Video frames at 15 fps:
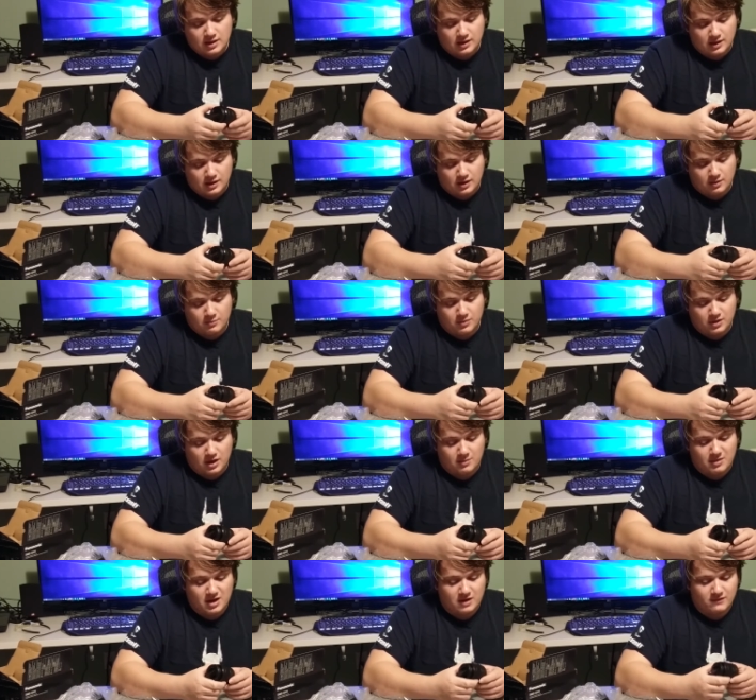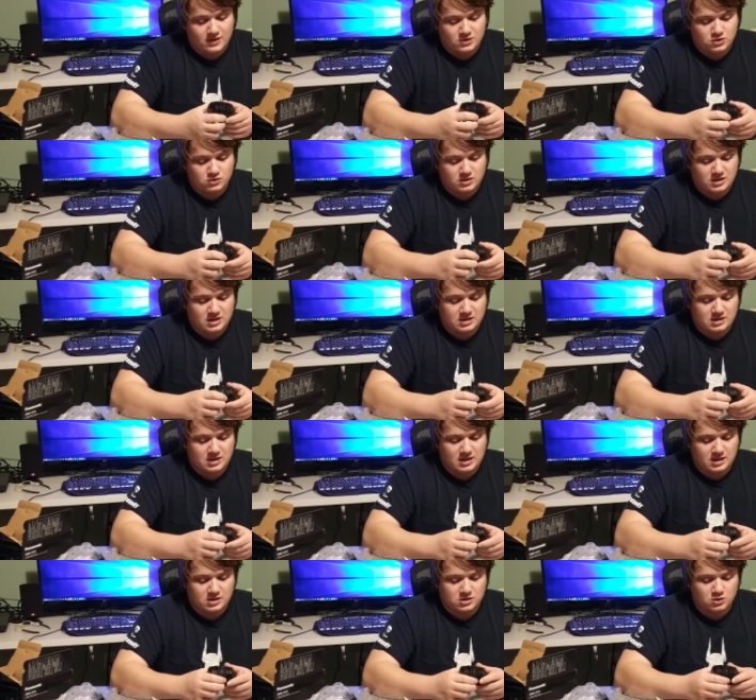Um, but I may eventually get
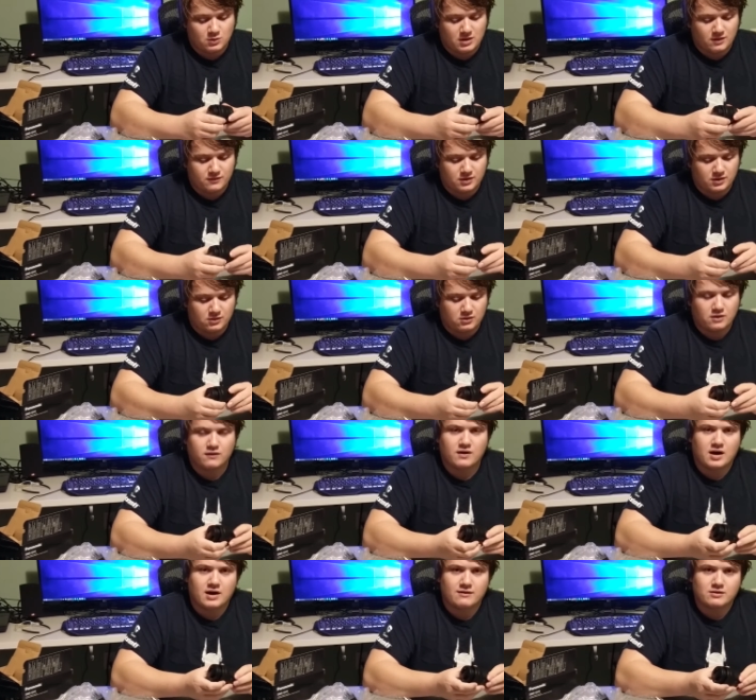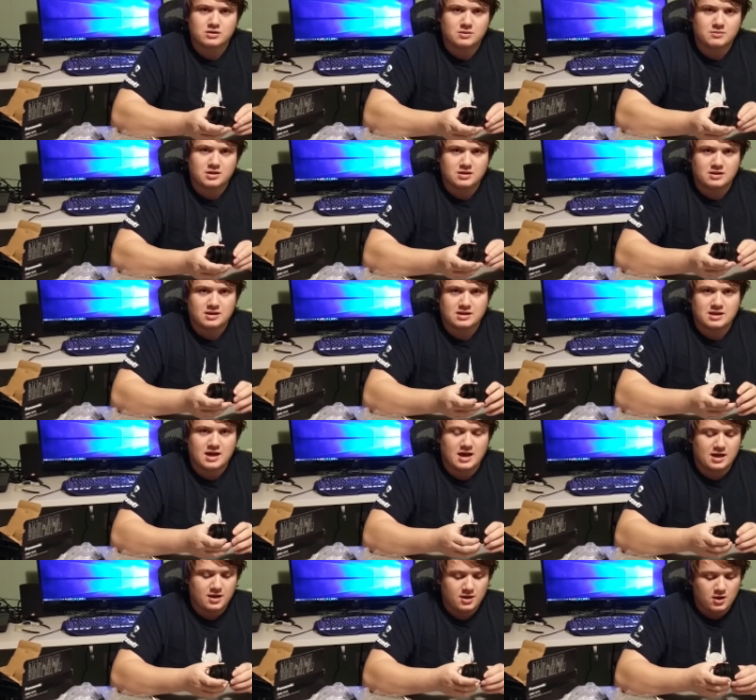like a 12 to 35 or something like
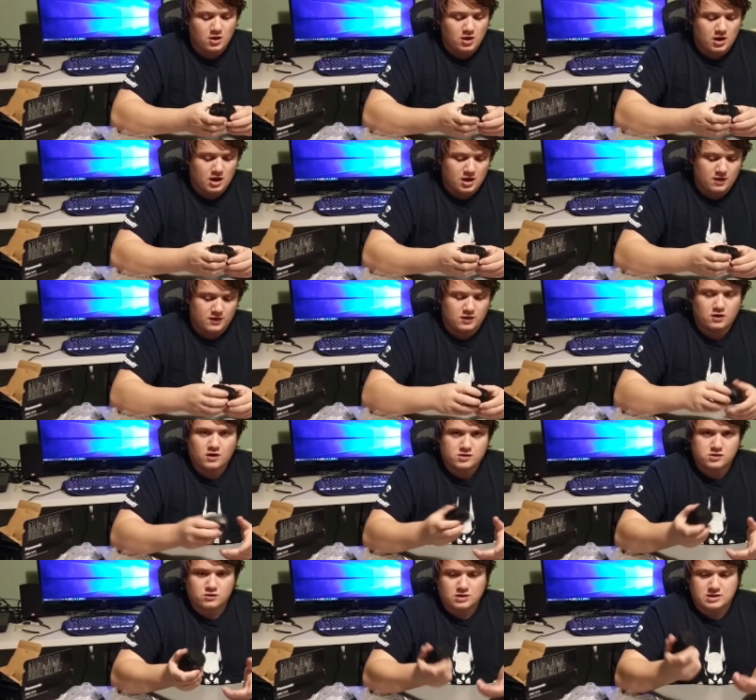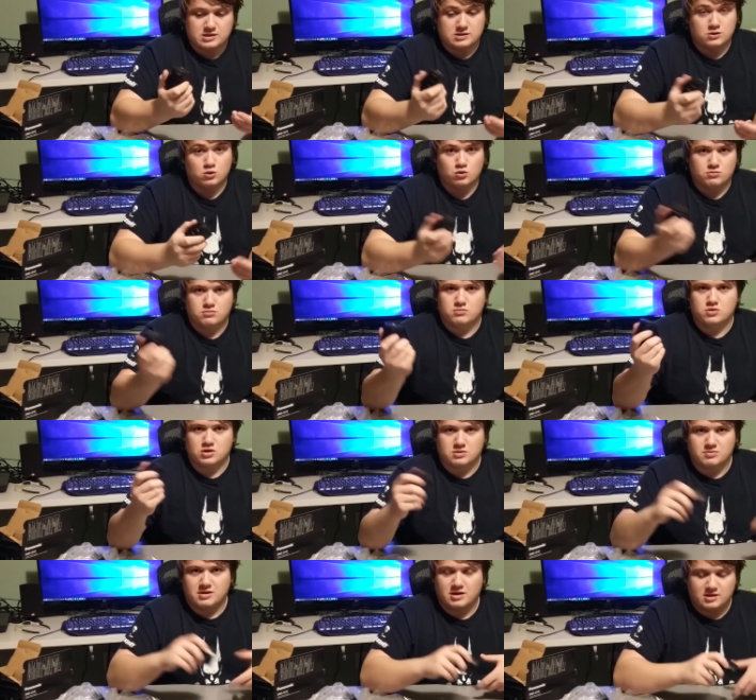that, and then also get a zoom
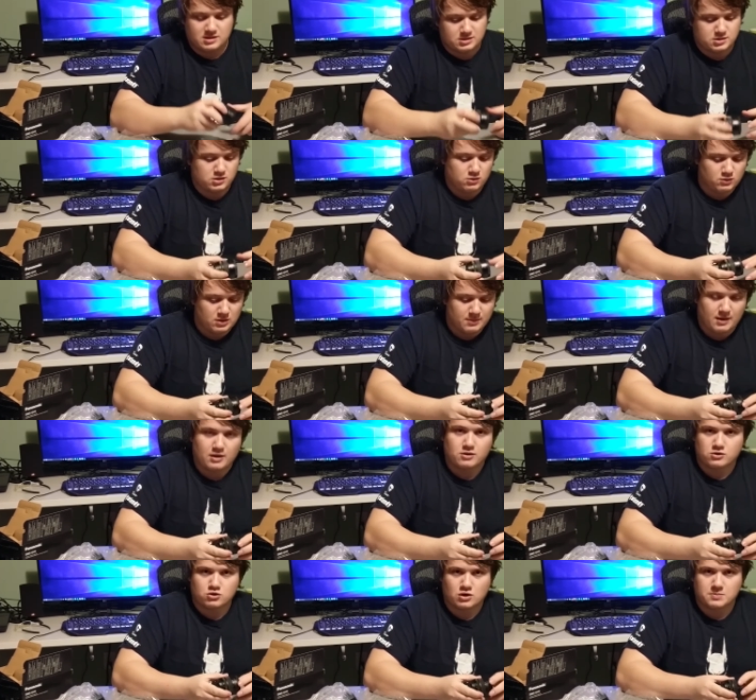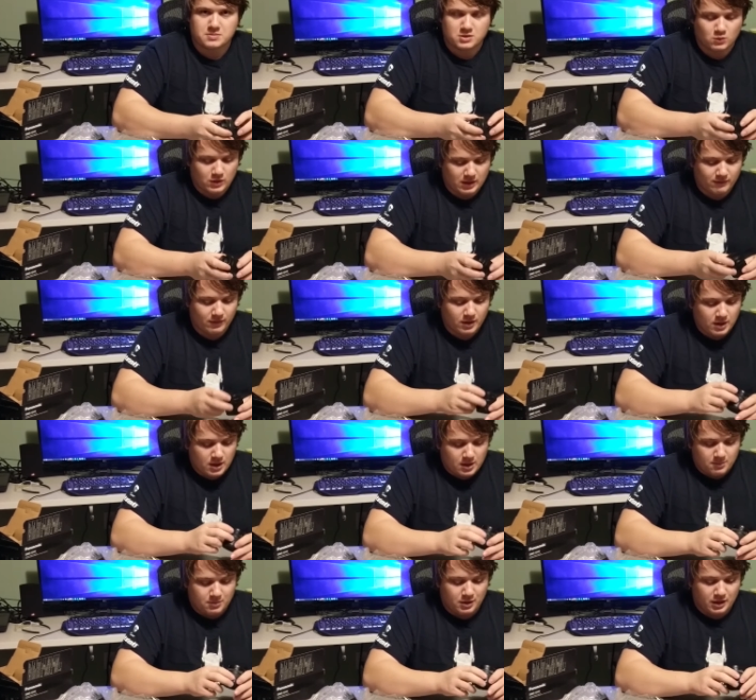just because, you know, when I'm out on trips or whatever.
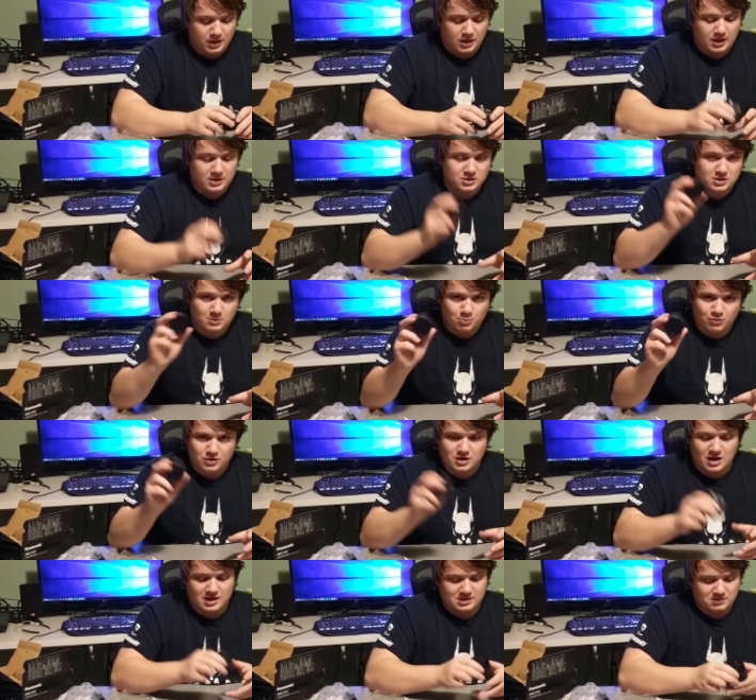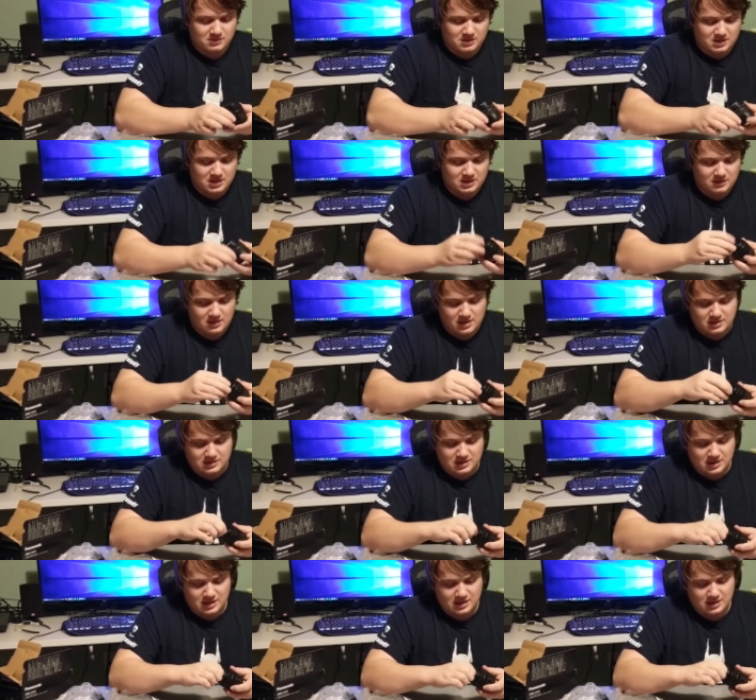But actually, a pretty nice looking kit
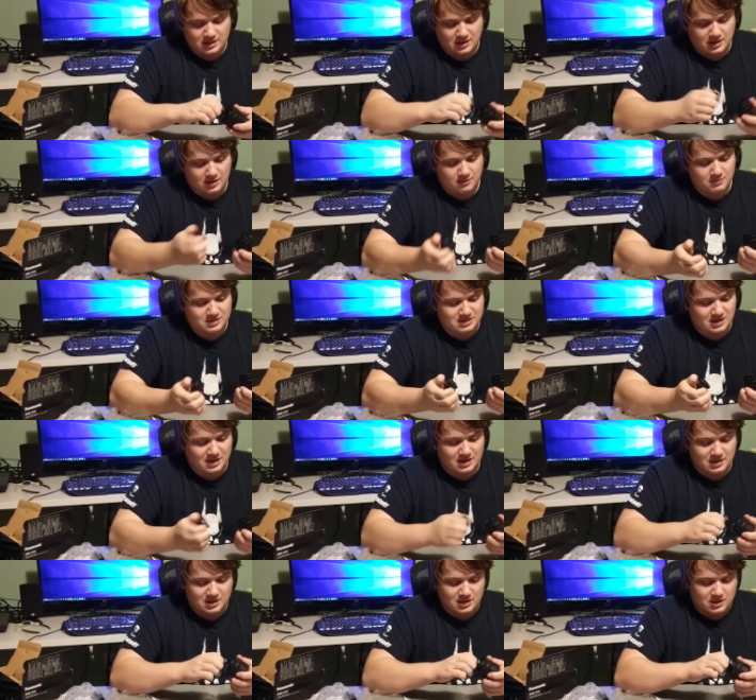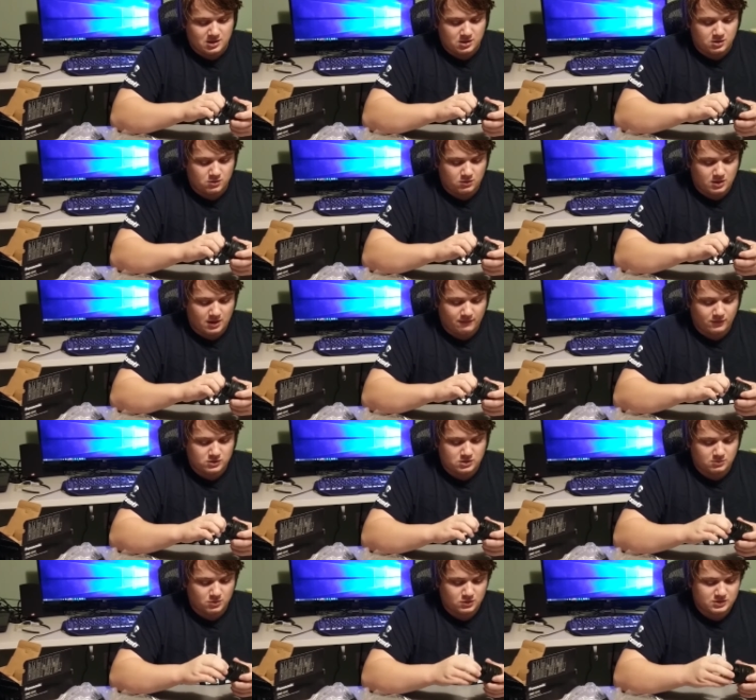lens. Um, it's got, you know,
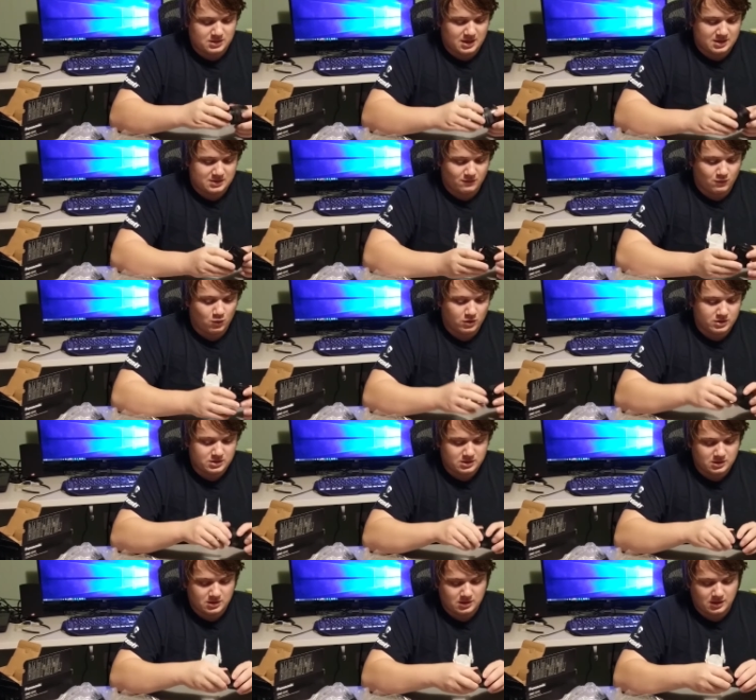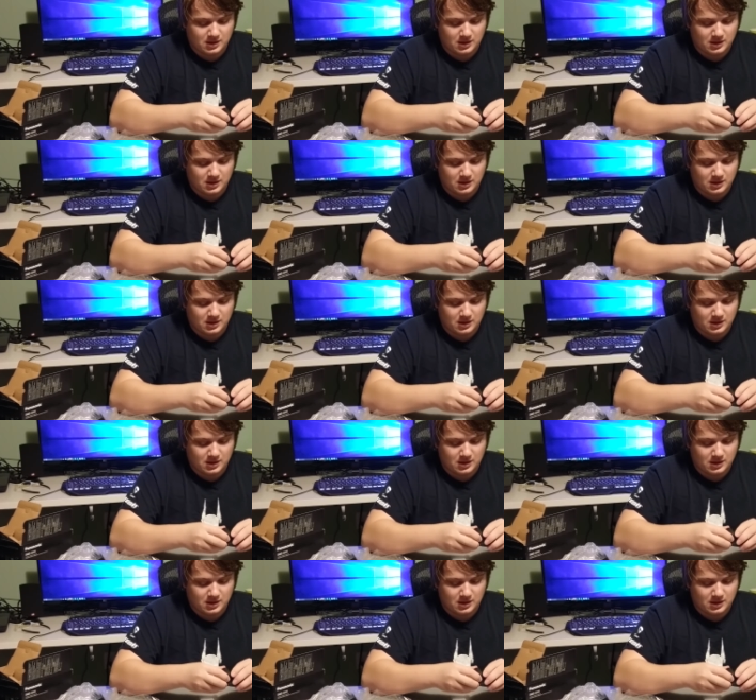covers on both sides, of course.